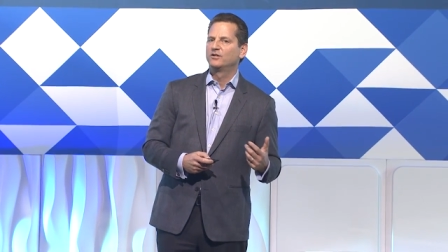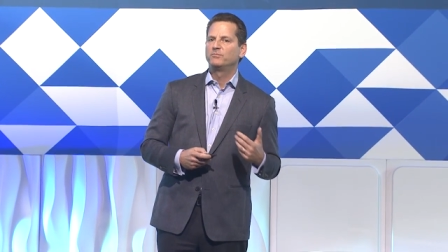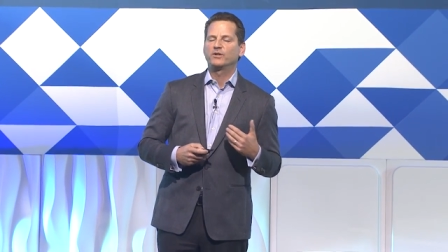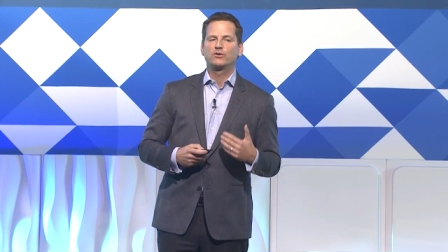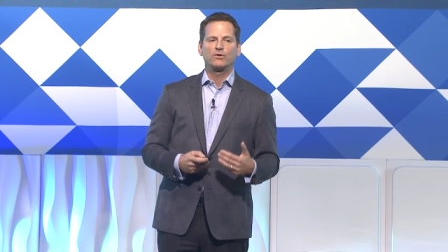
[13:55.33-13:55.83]

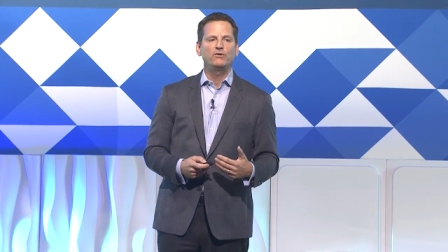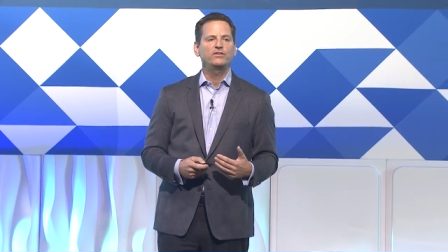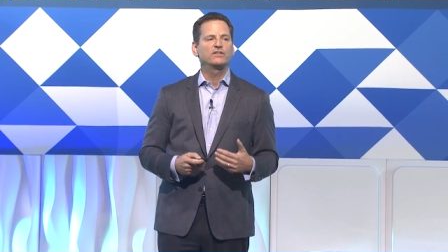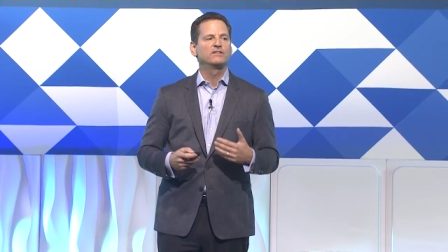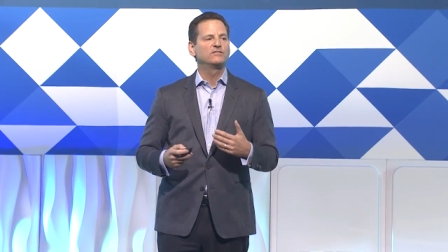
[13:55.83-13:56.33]
but
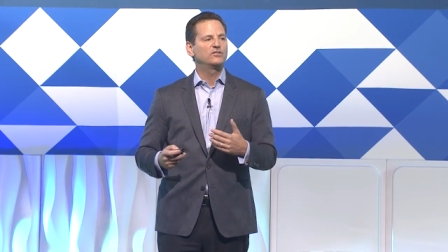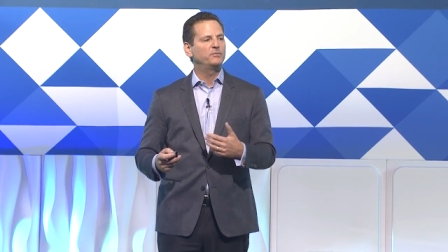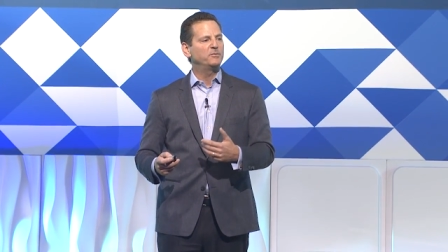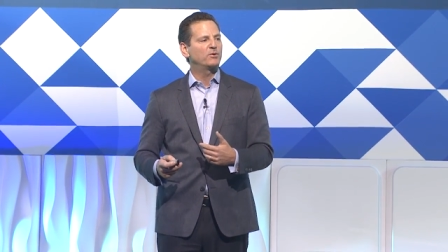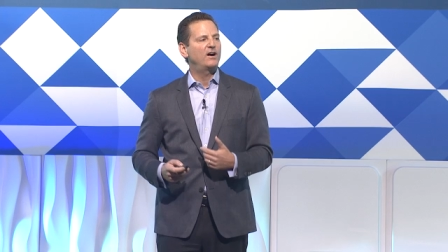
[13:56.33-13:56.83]
growth to
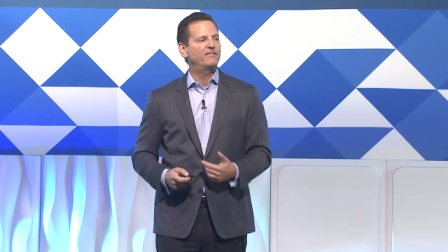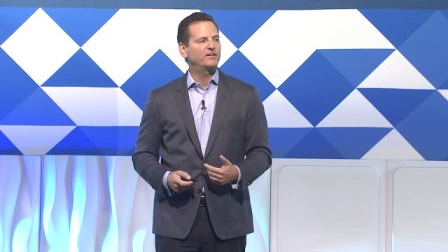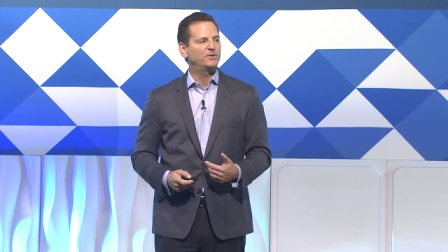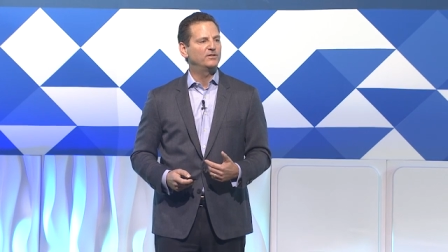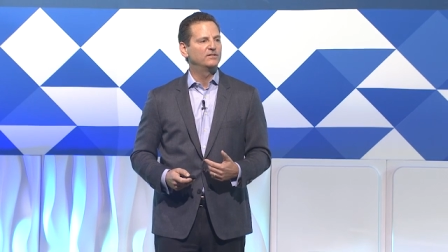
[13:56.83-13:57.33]
be
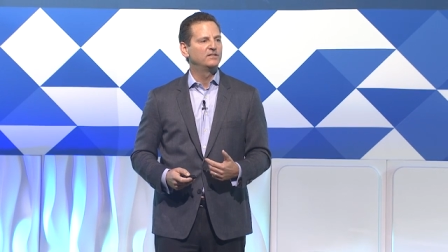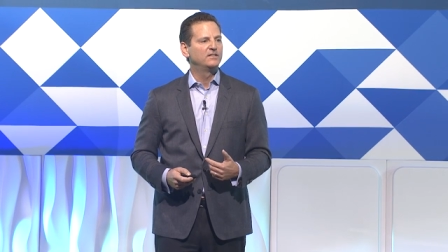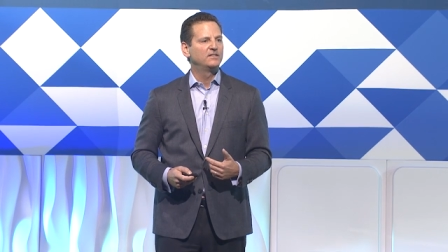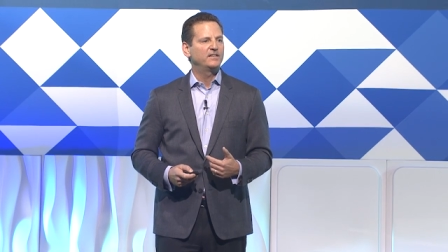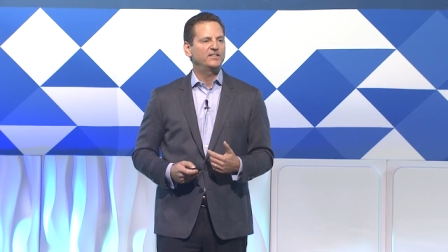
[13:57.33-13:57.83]
profitable
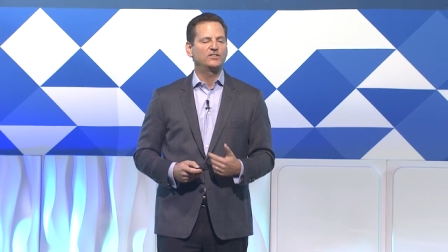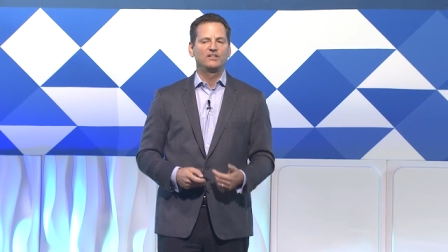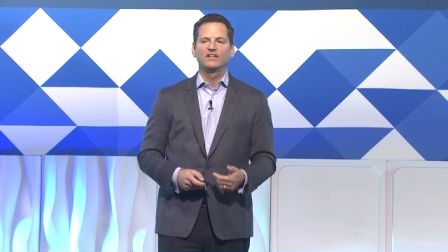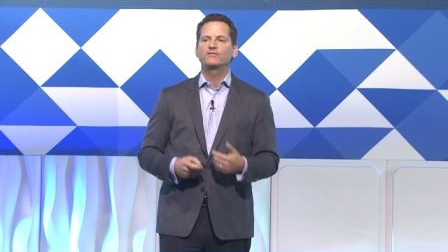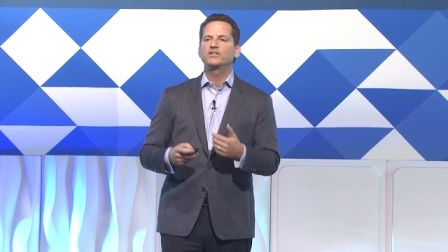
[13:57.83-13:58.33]
and to
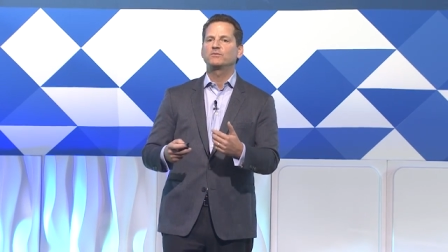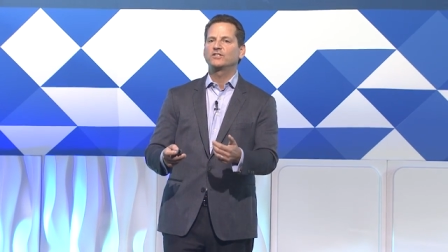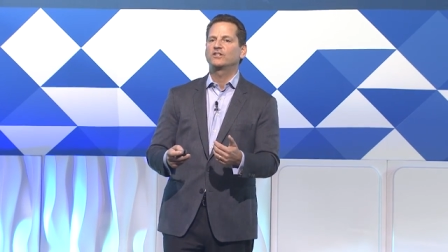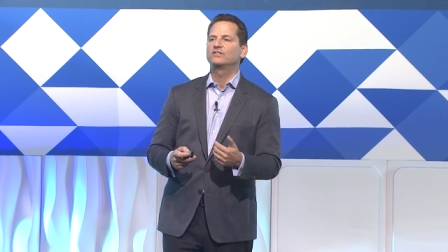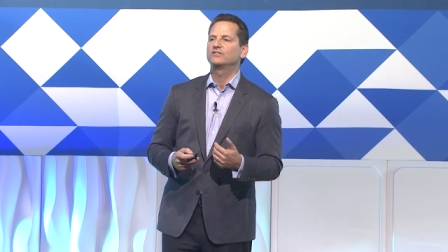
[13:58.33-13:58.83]
deliver the
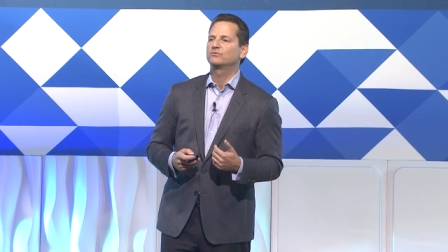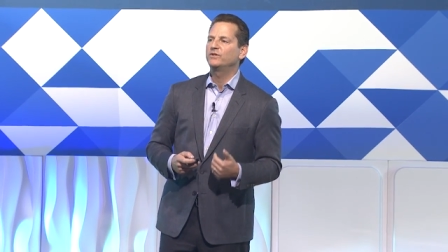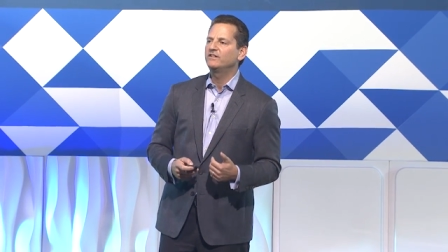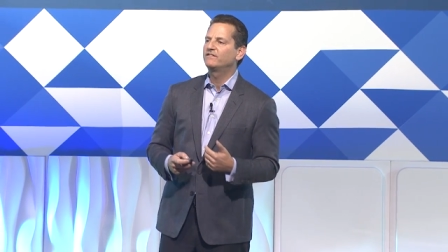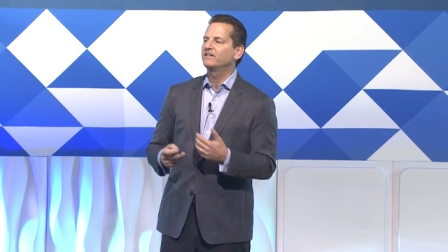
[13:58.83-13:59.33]
returns
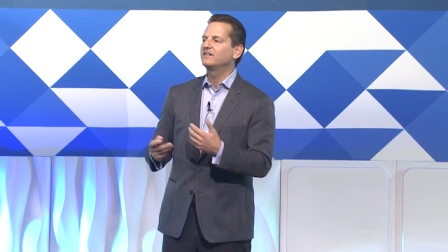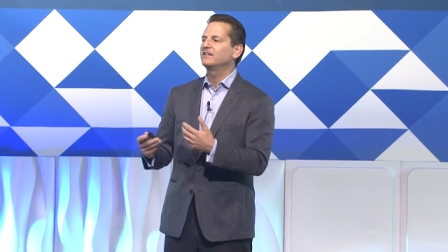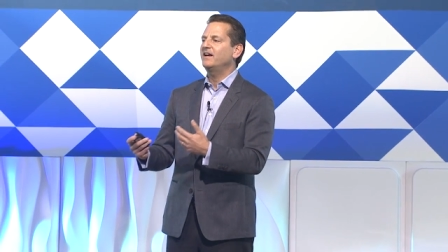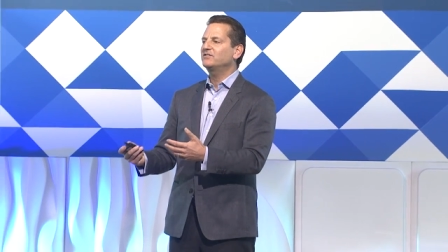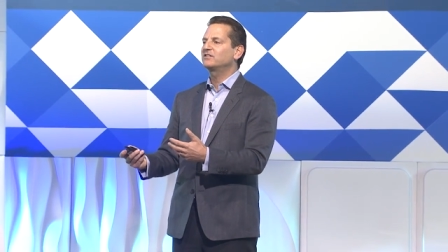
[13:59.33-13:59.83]
we've
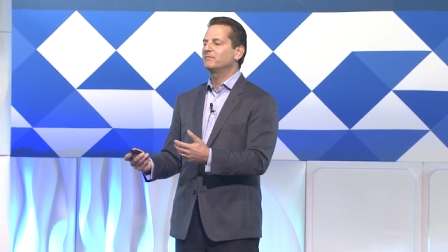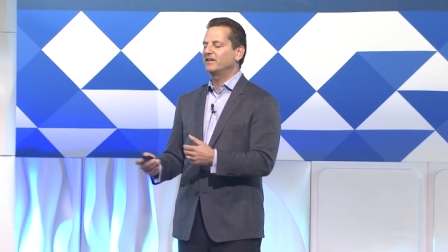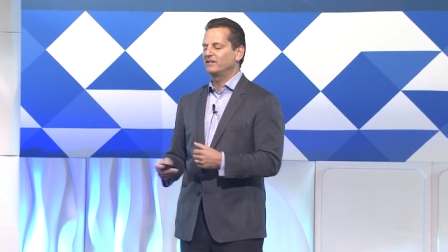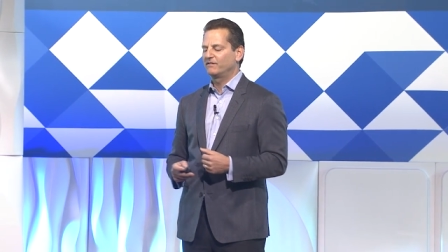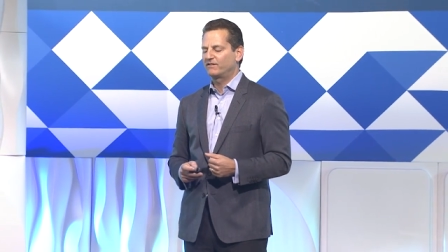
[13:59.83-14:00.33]

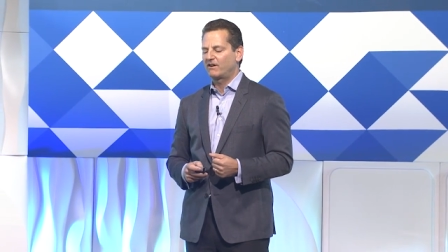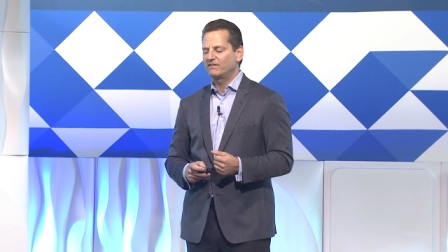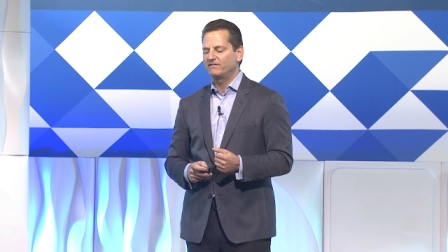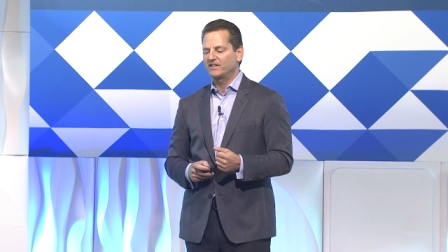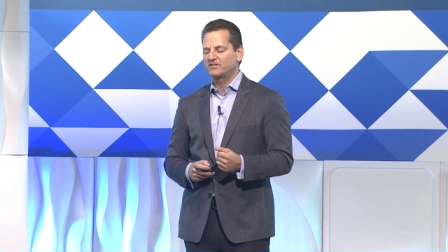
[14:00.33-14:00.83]
estimated for our
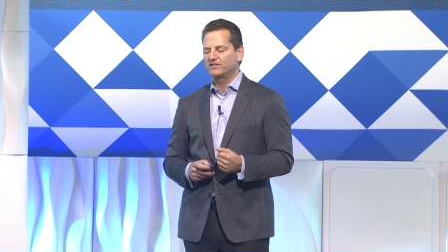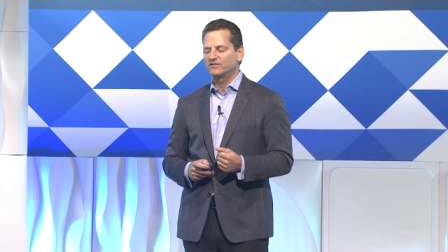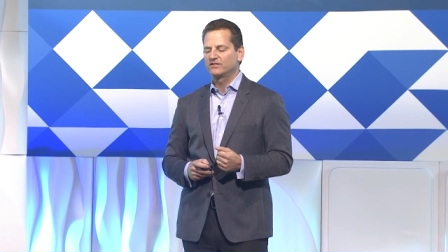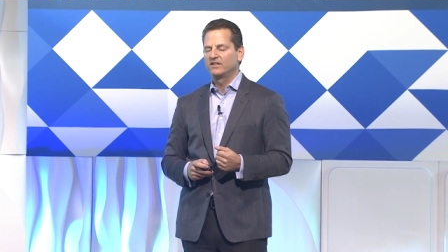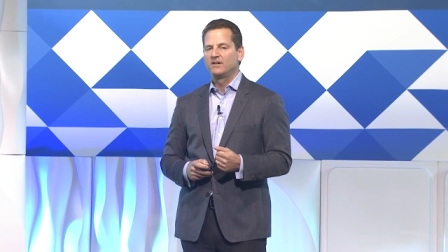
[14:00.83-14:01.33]

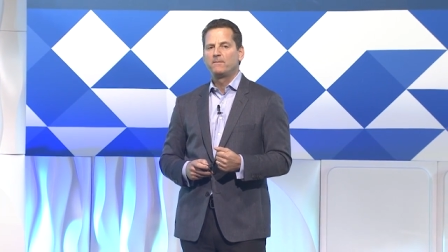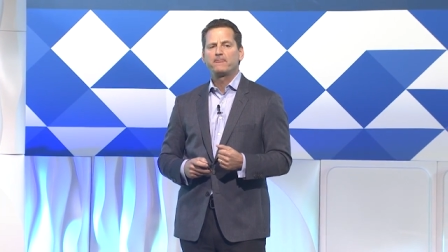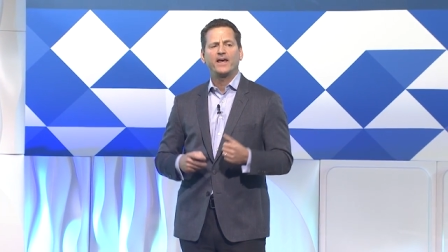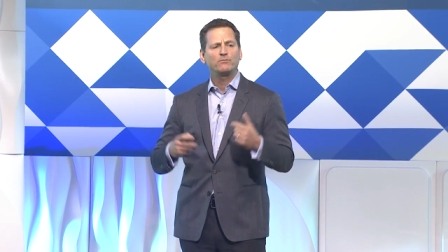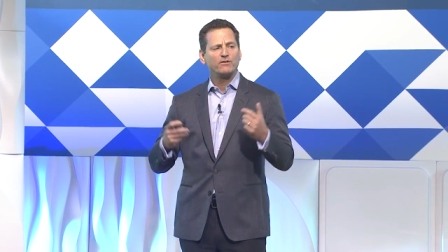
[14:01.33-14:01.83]
investors. And